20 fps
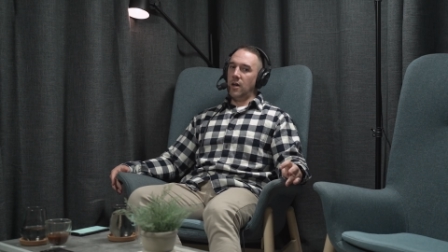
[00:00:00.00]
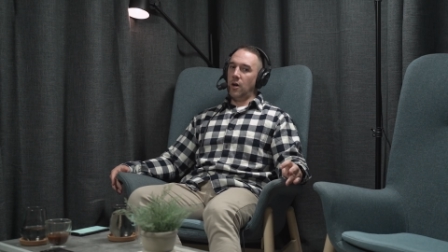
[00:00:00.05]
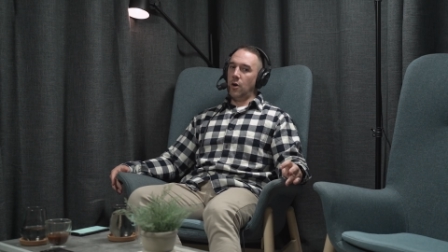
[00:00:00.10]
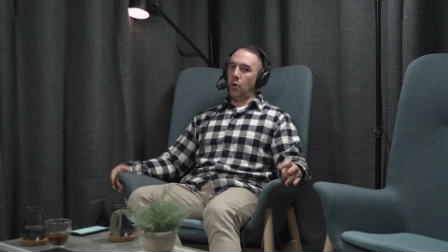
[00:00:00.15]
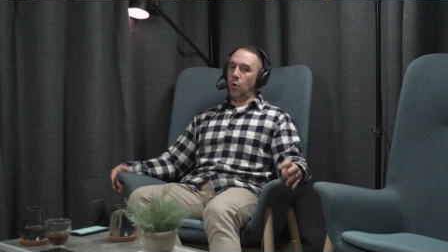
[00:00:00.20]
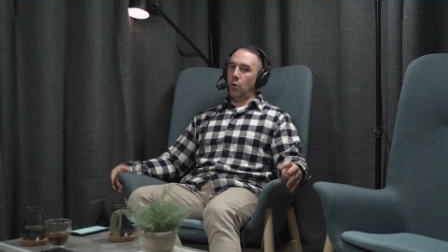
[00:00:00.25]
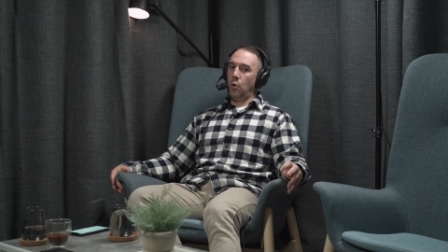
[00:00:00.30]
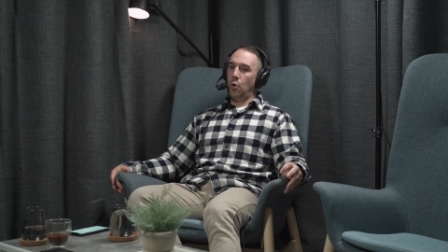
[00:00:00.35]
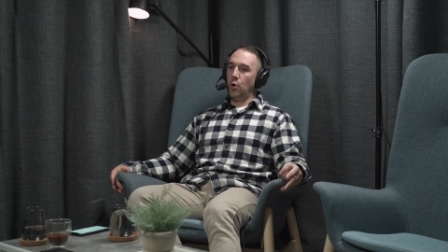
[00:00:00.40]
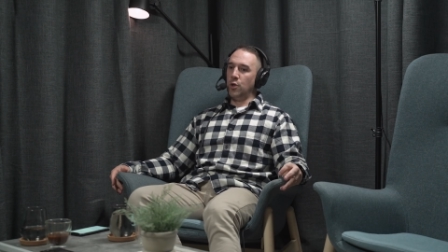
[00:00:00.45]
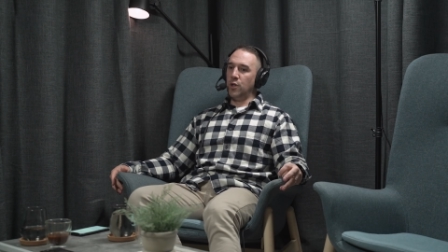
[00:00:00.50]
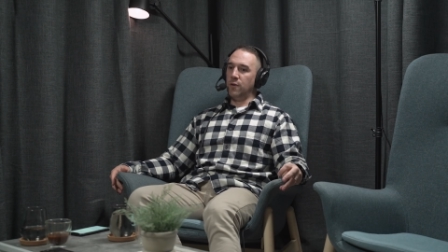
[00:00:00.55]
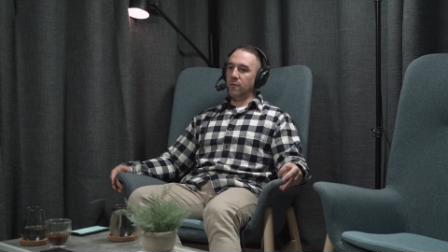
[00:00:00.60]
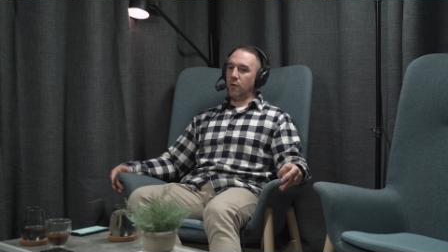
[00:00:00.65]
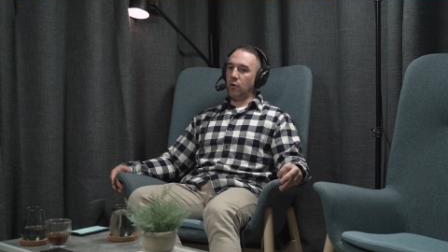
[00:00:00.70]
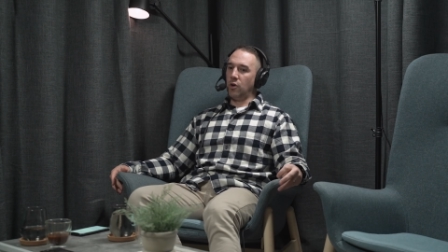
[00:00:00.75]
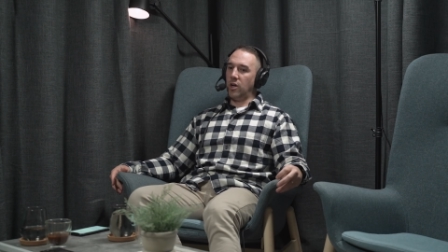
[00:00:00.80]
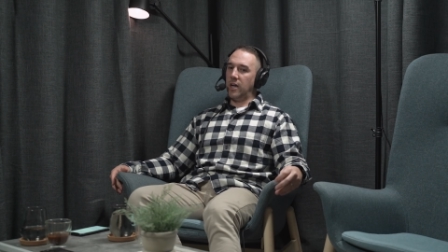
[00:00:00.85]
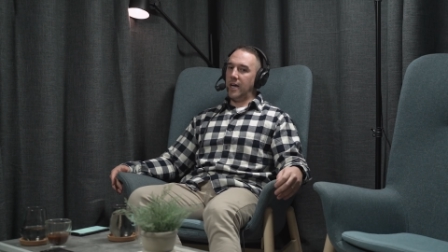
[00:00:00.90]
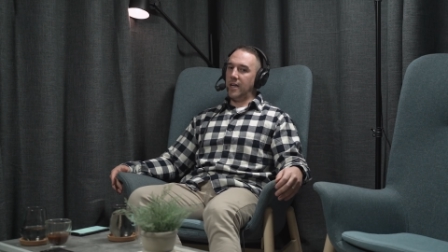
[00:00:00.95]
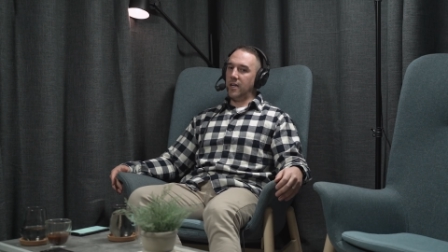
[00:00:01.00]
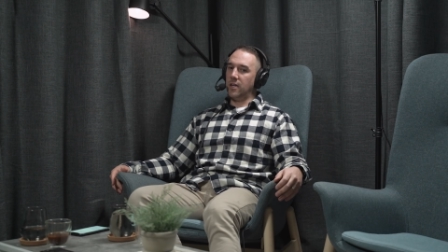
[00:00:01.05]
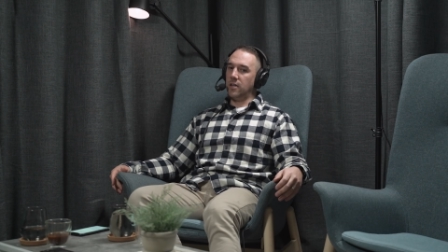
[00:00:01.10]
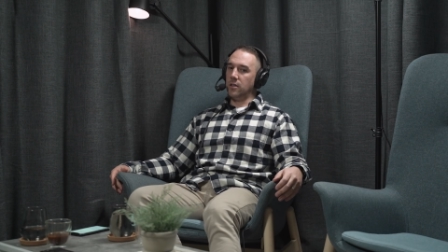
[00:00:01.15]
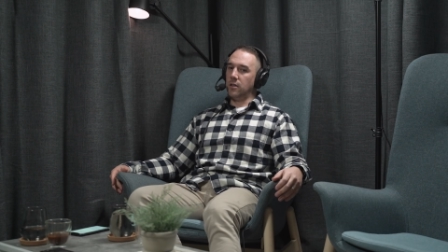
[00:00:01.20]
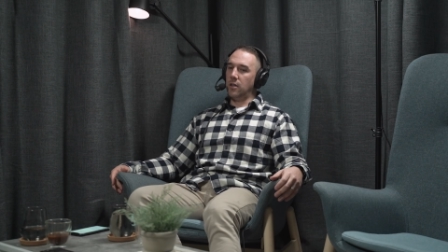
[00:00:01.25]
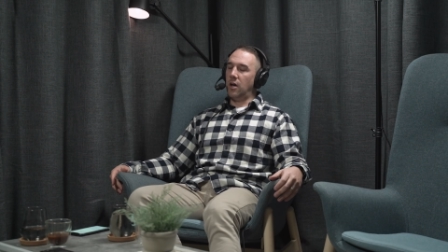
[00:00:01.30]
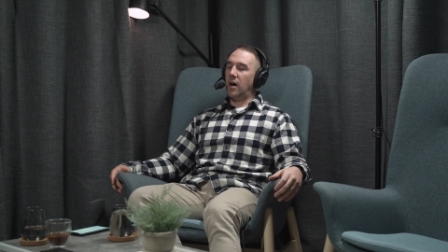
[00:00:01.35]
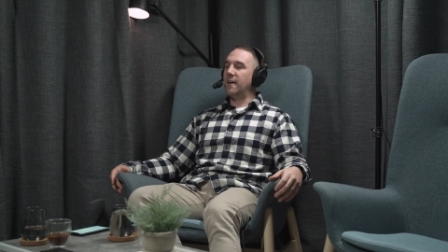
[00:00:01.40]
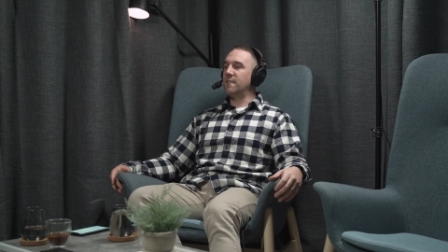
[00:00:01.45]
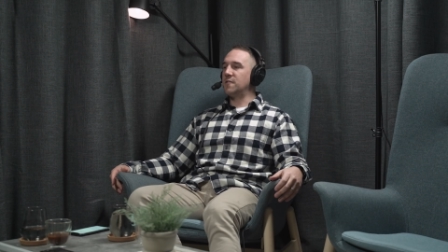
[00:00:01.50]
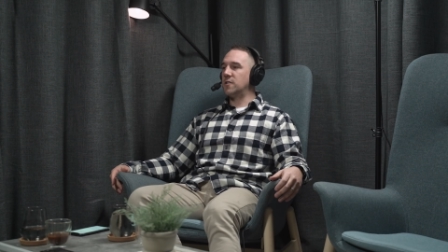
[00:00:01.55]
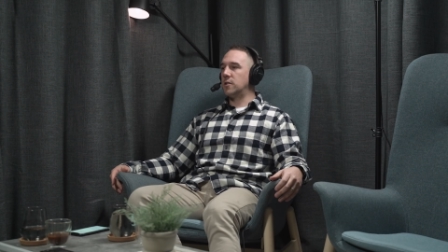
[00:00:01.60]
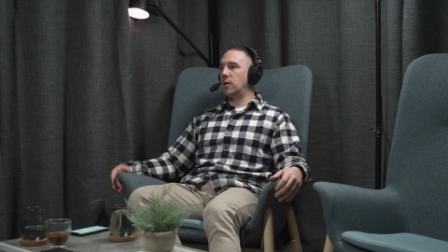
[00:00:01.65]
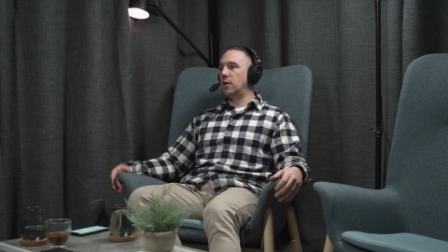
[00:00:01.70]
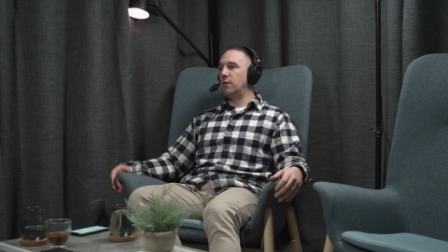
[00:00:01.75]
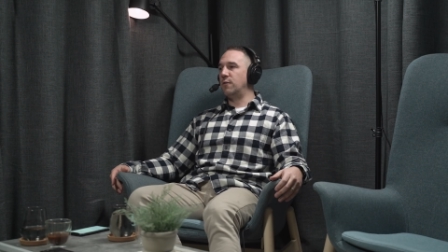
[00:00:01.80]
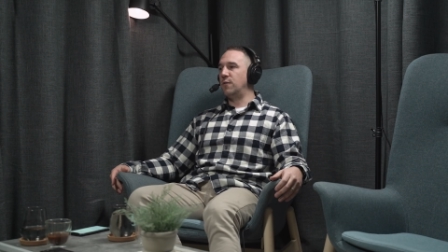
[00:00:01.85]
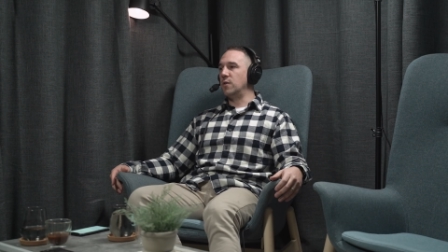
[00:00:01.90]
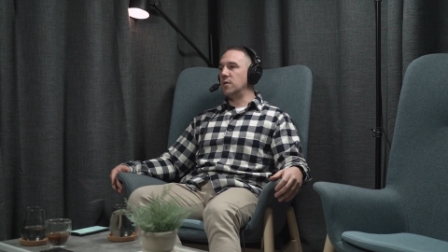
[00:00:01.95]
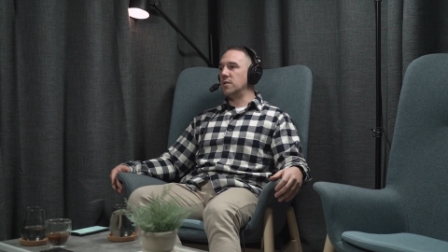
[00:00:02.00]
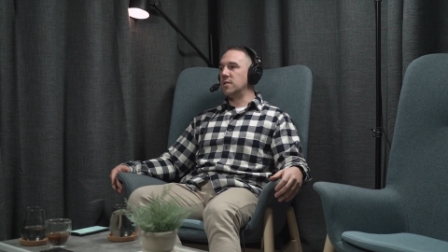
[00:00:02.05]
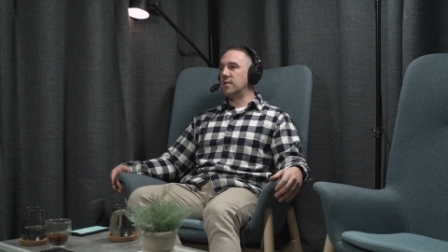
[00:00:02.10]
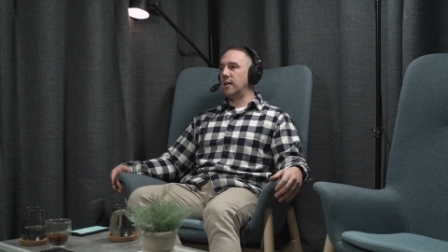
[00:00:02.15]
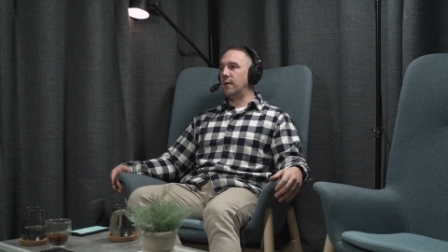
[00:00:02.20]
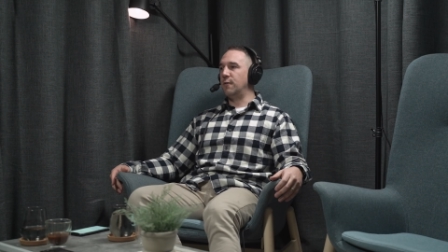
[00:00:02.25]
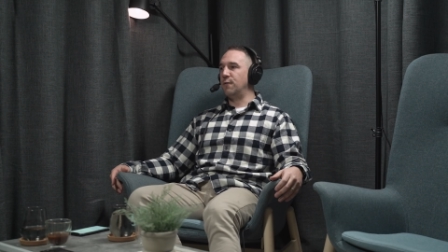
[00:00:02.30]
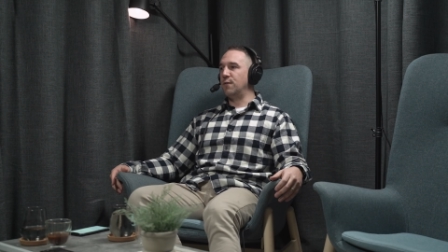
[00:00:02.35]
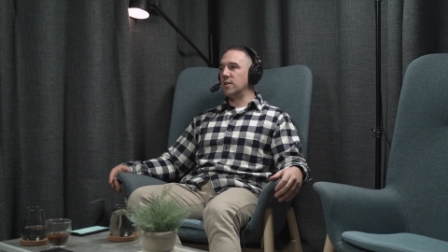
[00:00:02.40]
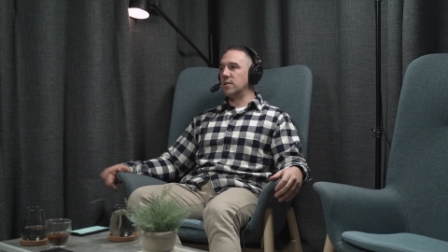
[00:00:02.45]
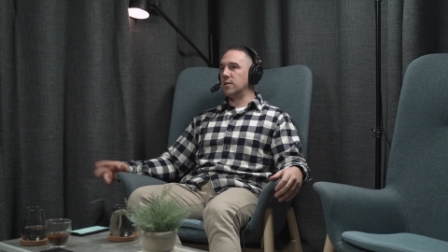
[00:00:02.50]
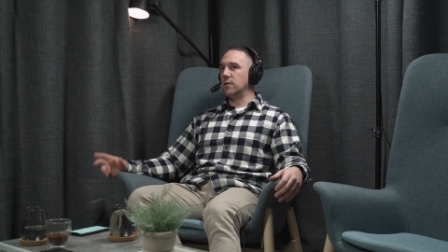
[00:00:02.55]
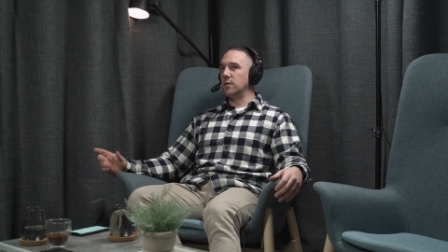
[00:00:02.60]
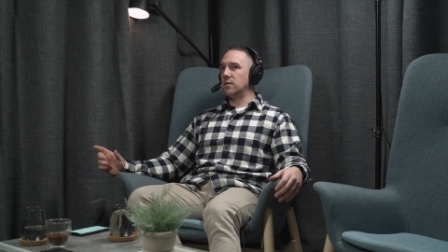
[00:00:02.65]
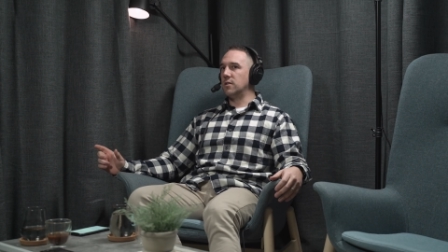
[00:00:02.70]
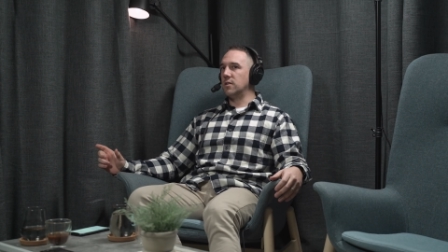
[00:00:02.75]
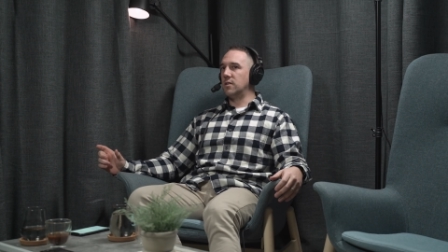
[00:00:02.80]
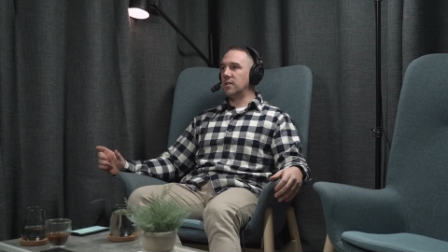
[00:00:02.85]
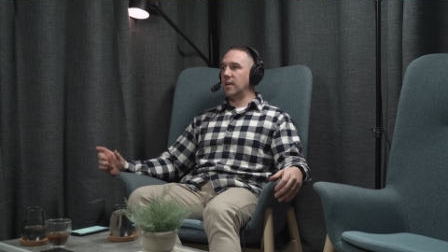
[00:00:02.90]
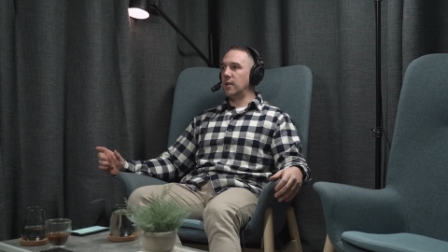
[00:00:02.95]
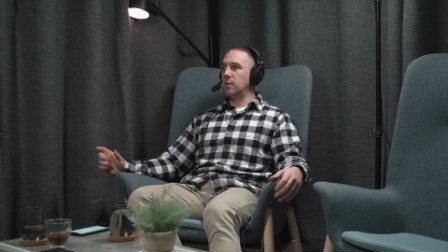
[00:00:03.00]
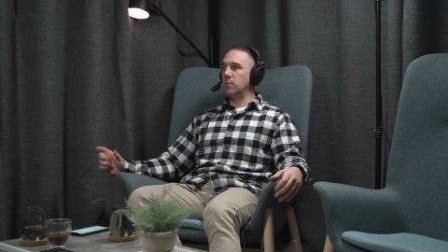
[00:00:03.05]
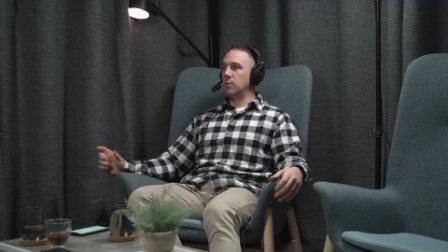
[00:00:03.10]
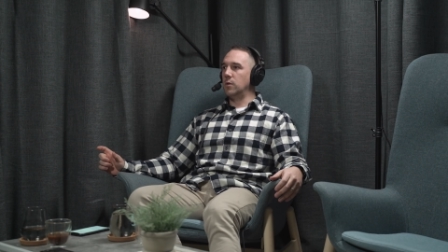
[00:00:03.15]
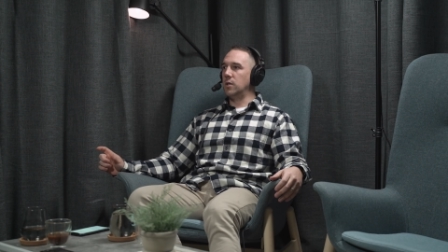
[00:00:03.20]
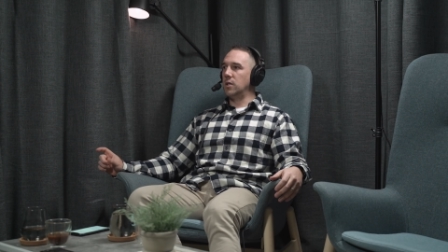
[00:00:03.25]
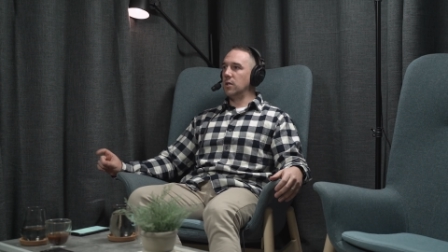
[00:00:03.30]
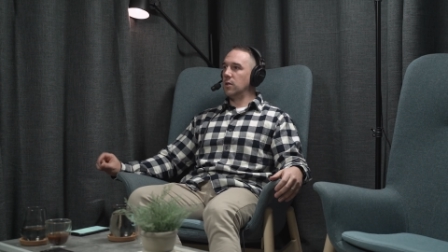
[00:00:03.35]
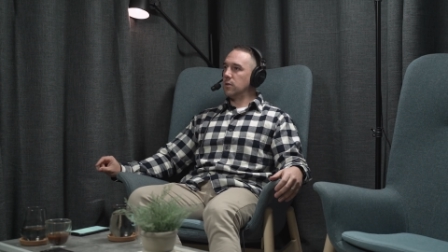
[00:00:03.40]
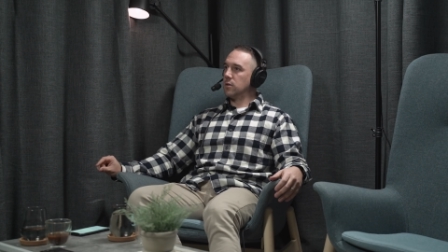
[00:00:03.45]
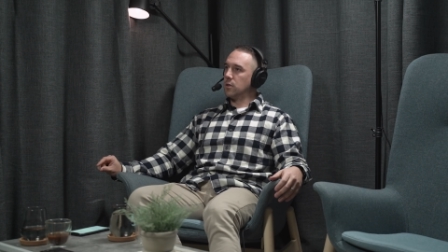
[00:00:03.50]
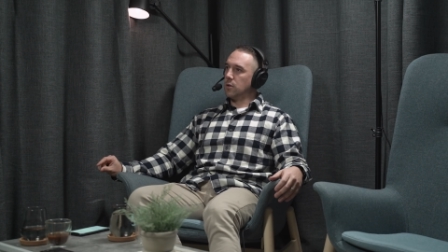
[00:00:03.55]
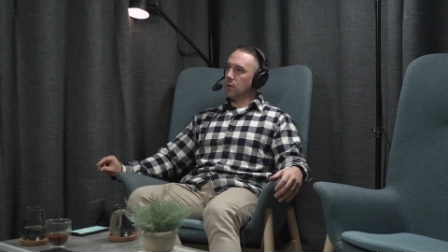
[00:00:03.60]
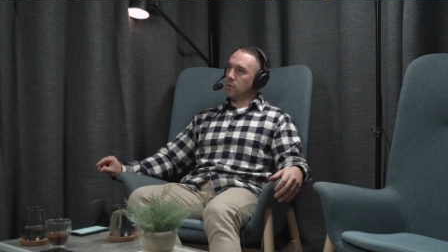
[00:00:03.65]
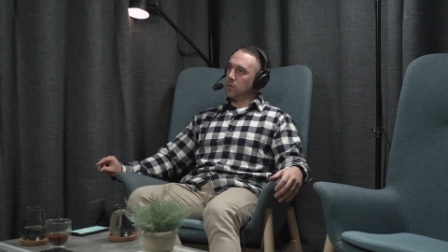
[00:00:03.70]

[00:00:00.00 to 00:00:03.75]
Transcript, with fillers: Or you've created a lifestyle for yourself that's not sustainable in slow